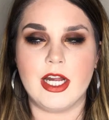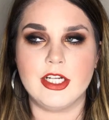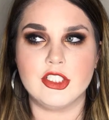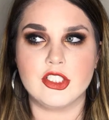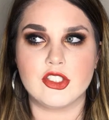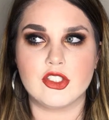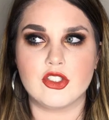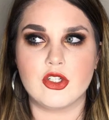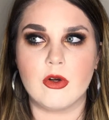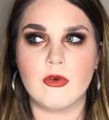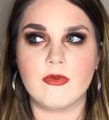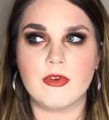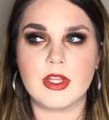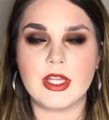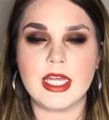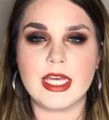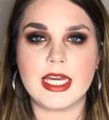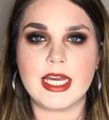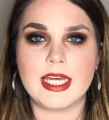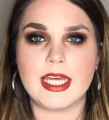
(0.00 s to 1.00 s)
I just don't feel
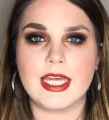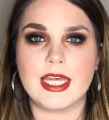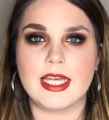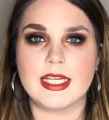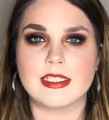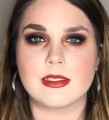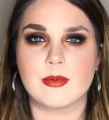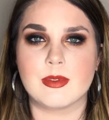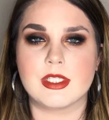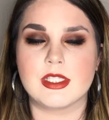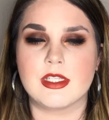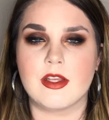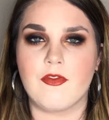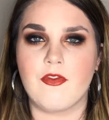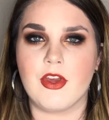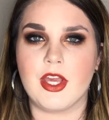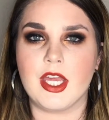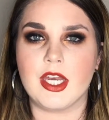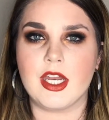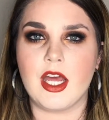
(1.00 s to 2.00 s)
like I can get
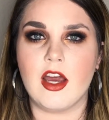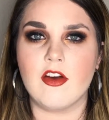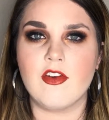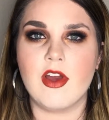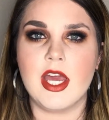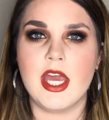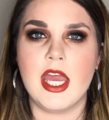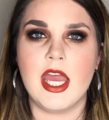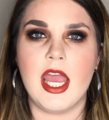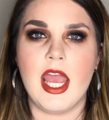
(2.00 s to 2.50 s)
specific enough,